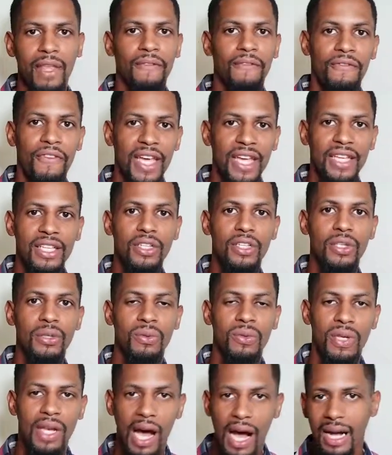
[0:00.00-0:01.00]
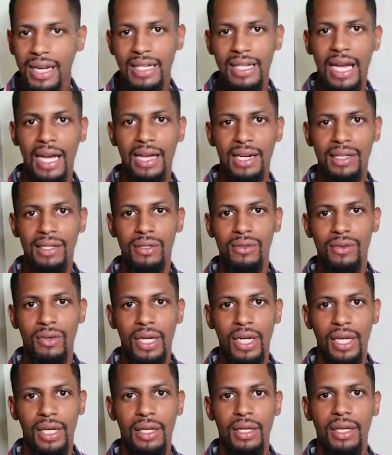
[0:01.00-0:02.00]
fake you knocked out of the
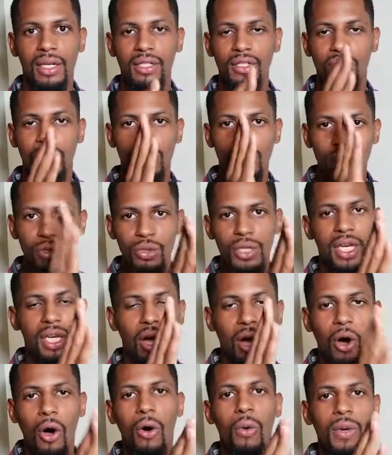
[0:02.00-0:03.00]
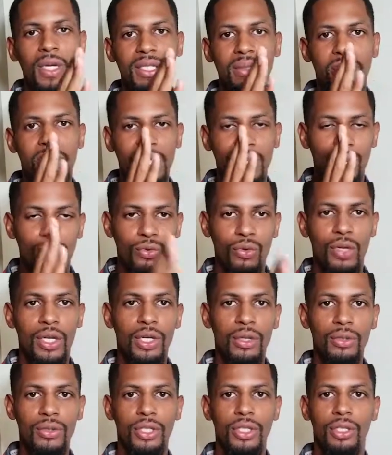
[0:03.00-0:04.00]
ring so you can always be the
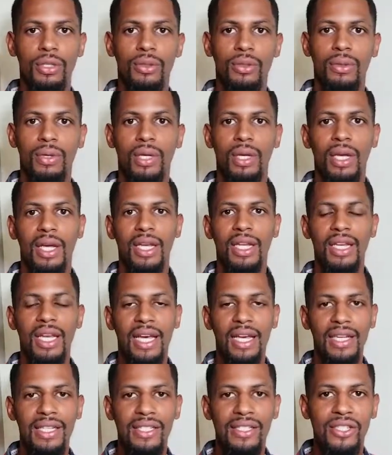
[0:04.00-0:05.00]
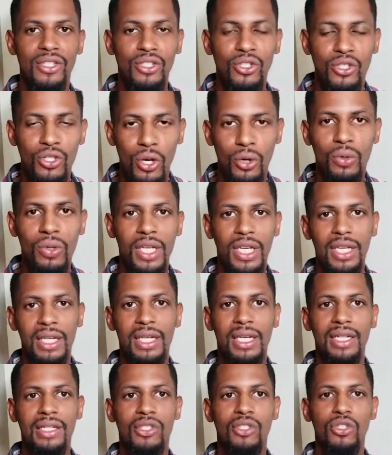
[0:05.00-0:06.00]
real you. And that is so key.
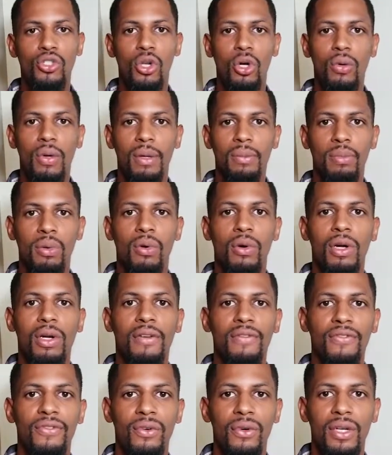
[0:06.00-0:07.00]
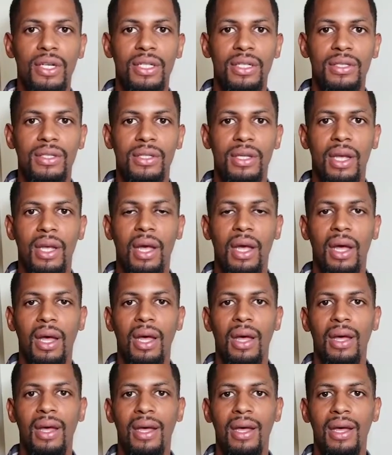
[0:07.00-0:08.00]
That's so important for us
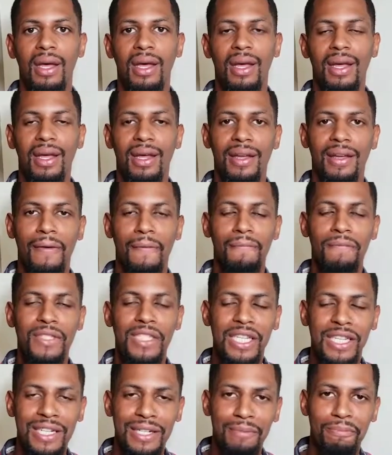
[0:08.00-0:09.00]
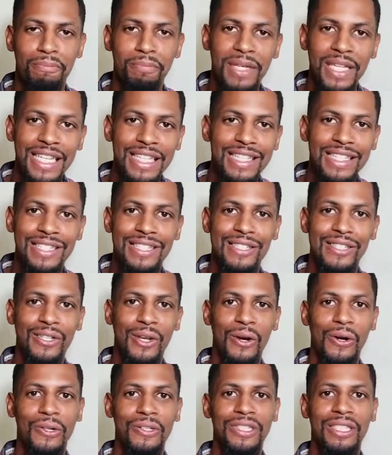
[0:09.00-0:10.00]
to be this
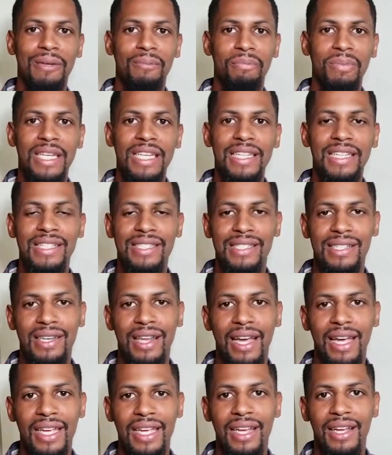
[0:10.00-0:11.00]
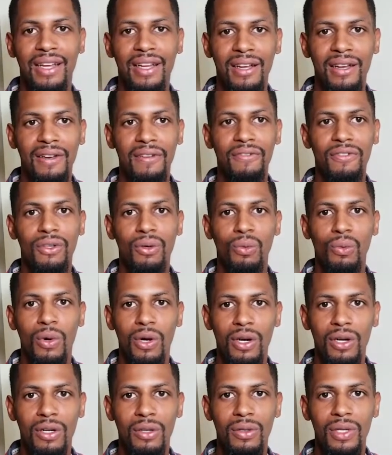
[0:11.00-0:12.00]
salt, to be this light of the
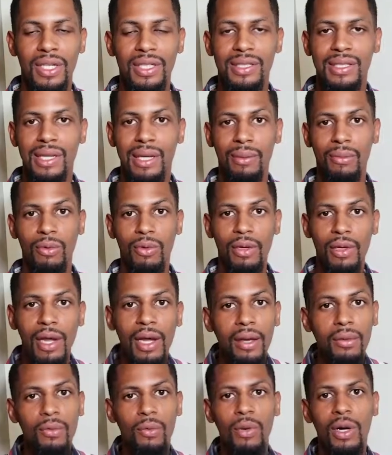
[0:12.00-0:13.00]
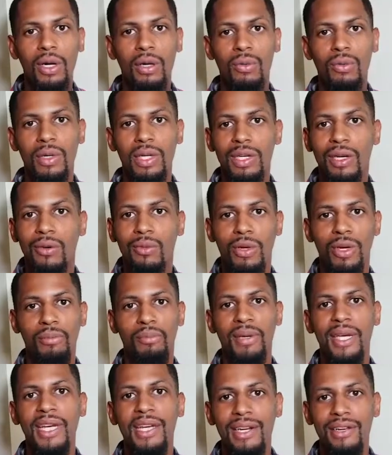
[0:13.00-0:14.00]
world. And some we like, well, we don't want to
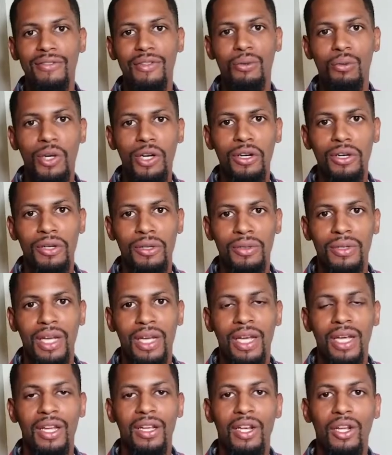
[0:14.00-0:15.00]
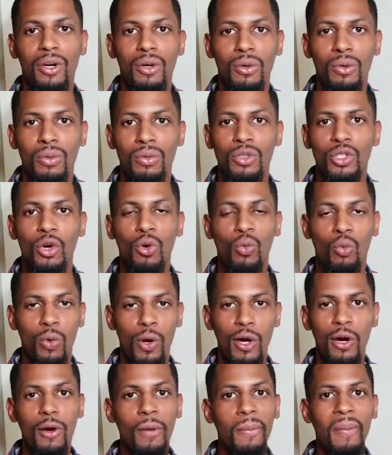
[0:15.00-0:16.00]
be it of the world. No, your
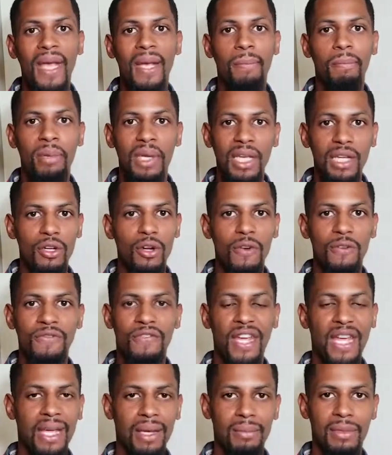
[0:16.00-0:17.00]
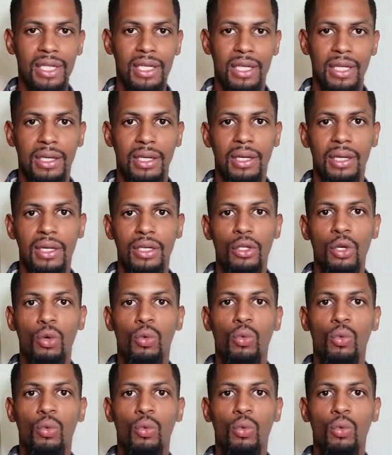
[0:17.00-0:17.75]
world may be your family. Your